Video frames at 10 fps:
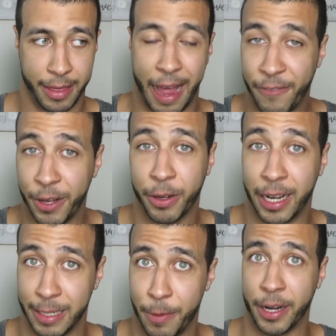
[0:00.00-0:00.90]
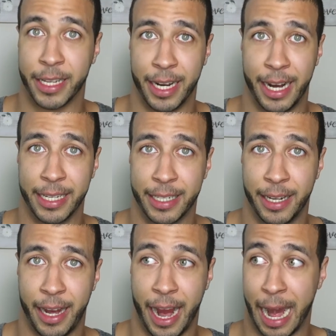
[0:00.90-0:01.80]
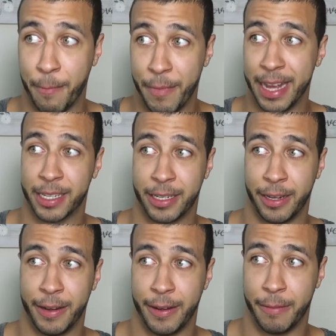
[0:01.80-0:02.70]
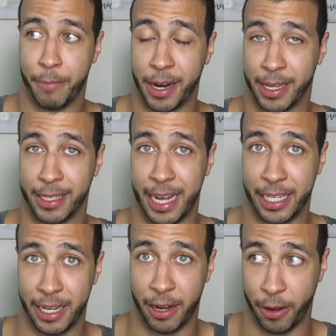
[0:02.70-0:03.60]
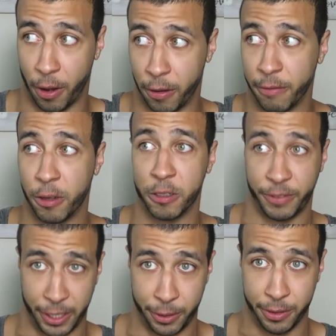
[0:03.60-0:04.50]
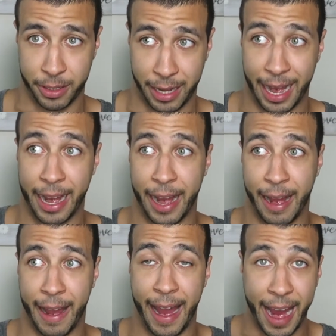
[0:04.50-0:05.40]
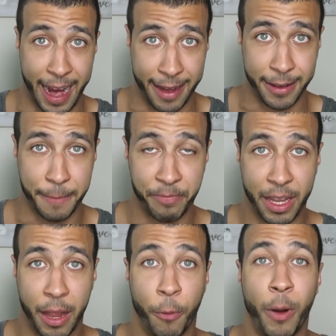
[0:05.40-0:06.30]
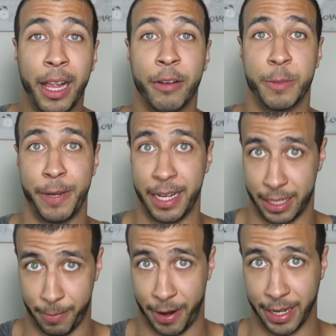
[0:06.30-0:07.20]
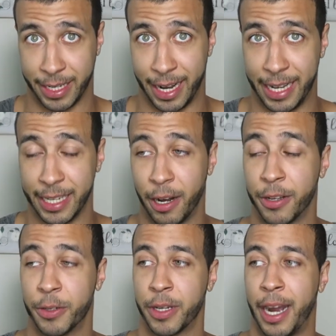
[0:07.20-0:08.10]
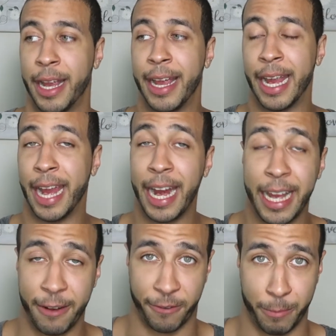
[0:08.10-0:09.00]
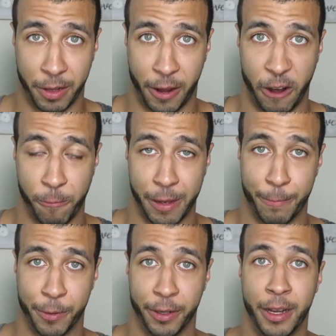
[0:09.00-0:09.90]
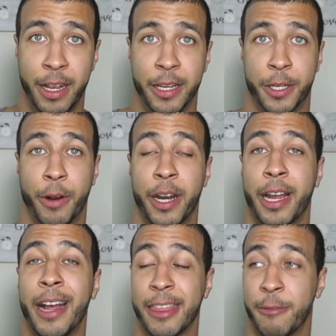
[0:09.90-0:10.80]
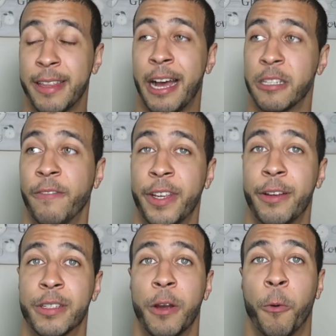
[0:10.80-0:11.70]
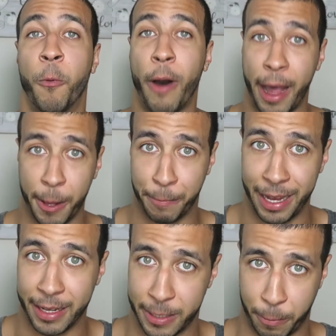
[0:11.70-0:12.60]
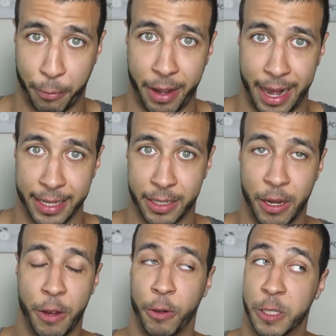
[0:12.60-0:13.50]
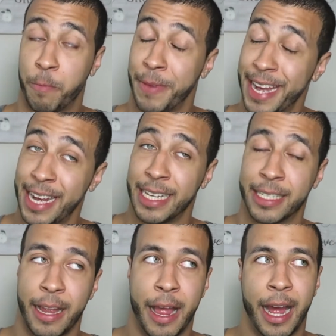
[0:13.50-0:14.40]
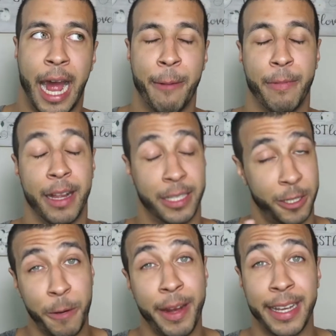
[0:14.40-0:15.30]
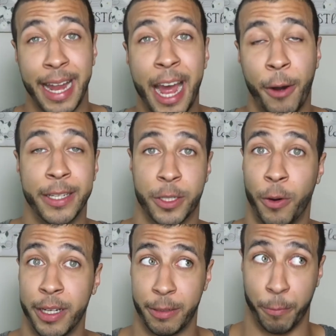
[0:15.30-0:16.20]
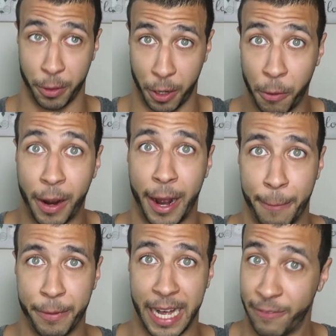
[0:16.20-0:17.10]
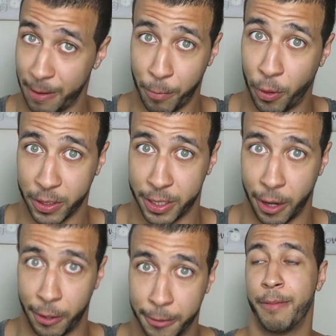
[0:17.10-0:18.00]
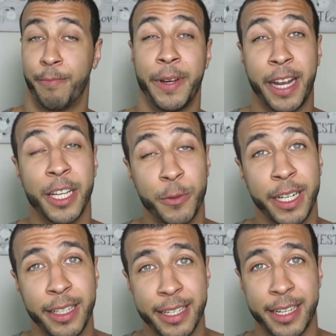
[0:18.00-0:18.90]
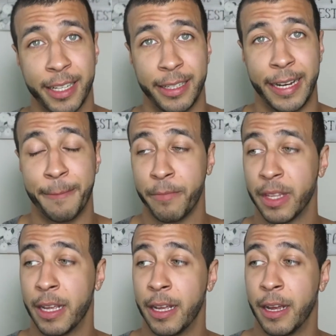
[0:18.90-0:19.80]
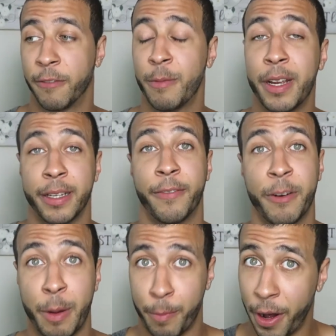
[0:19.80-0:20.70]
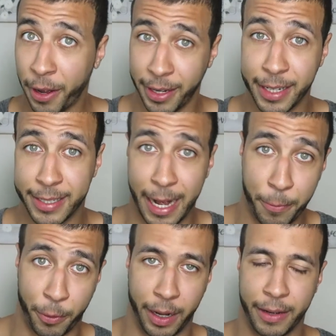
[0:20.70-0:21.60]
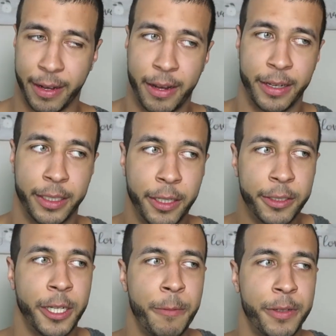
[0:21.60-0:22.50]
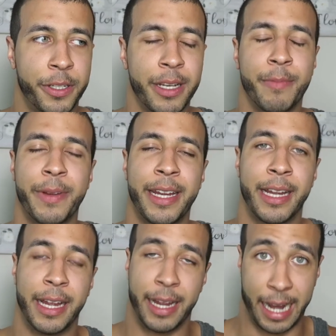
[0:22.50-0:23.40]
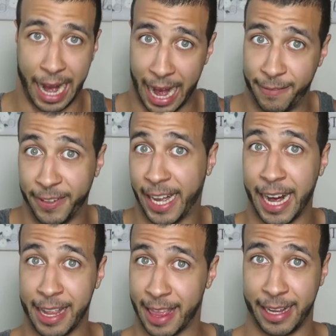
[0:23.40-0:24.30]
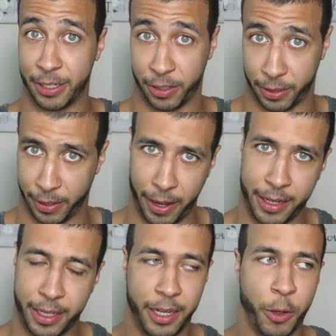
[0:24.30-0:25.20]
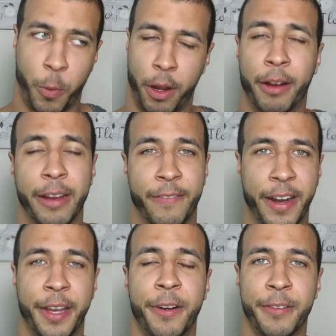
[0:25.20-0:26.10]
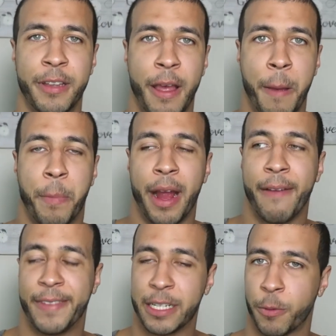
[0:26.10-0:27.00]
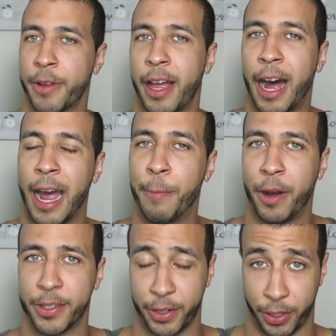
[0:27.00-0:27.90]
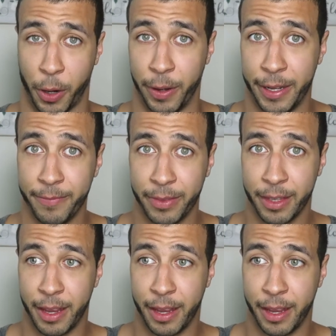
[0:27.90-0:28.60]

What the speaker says: that video got demonetized. And I missed monetization on all of those views. And while it was being demonetized, it also got hidden from a lot of people. So it got 3,000 views while being suppressed, which means I'm assuming now it's going to blow up even more so. Because realistically, from a marketing standpoint, YouTube shouldn't be advocating that these are good quality videos, but if these are where the eyeballs are going,